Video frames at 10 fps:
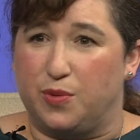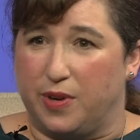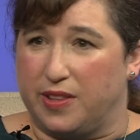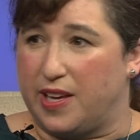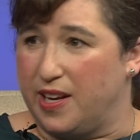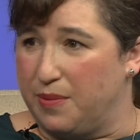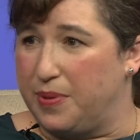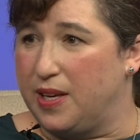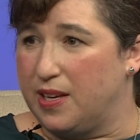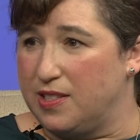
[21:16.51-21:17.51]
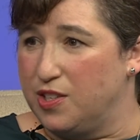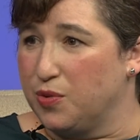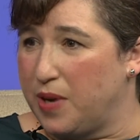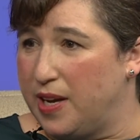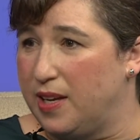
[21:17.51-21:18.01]
you brought that up because you're
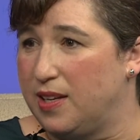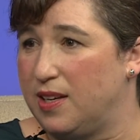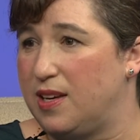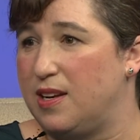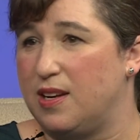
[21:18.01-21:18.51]
right it,